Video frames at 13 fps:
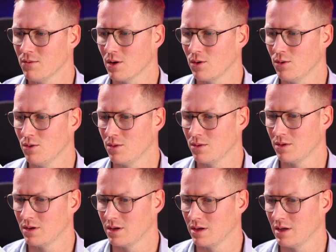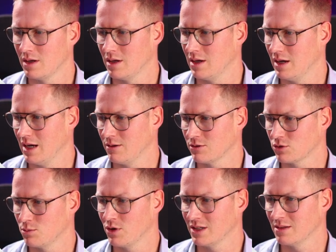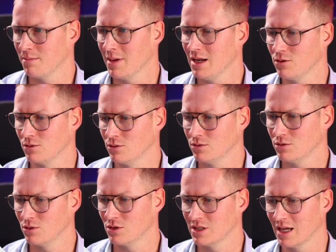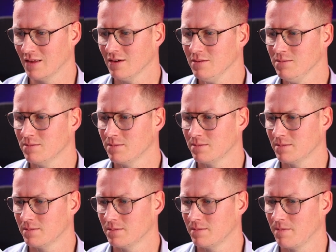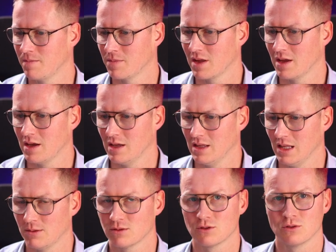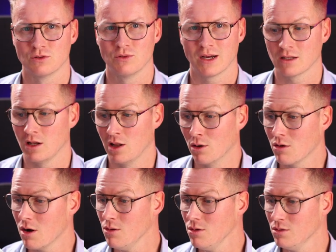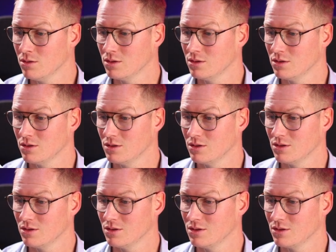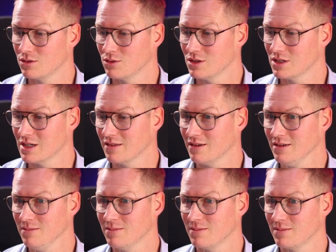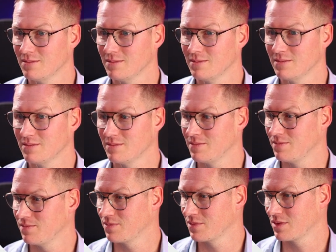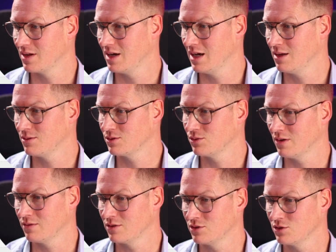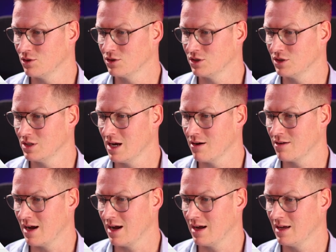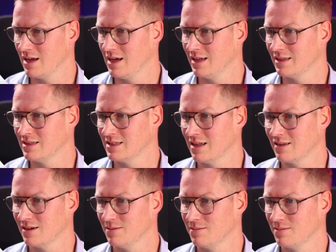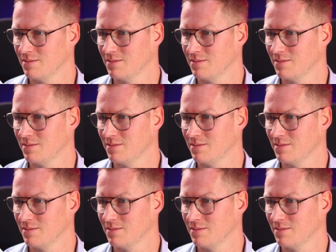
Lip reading: row. I want to bring the menu to the center. I want to drag the logo to the center. And I want to have the search area at the center.